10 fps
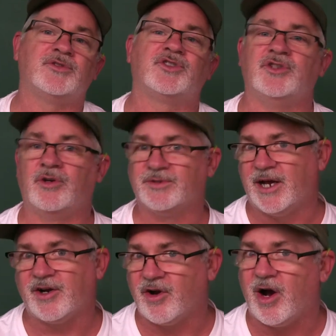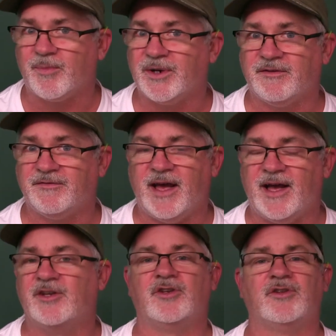she knows how to operate a
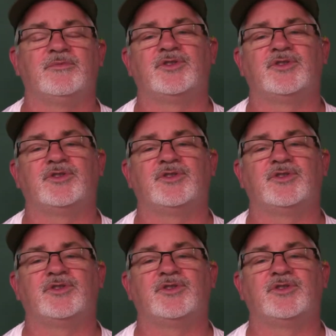vacuum,